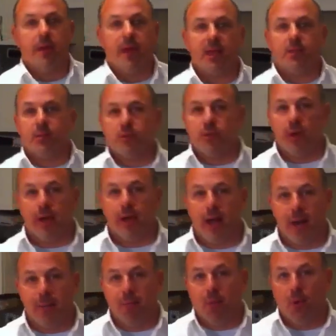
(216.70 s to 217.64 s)
that's what's going to
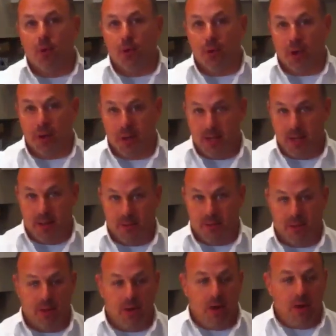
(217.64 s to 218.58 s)
kind of pull it all
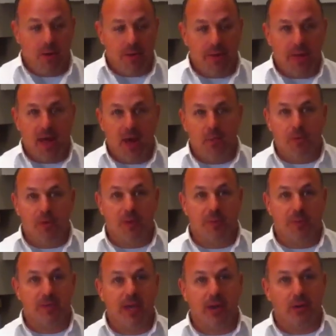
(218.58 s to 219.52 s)
together. That with
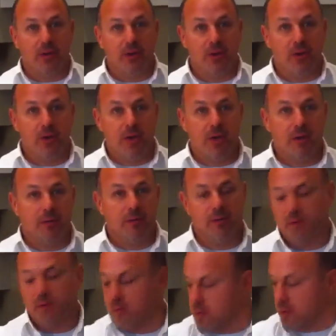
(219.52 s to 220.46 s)
the potato gnocchi,
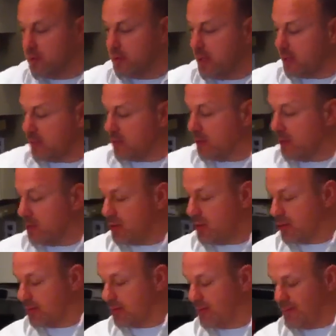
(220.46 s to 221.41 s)
it's going to taste delicious.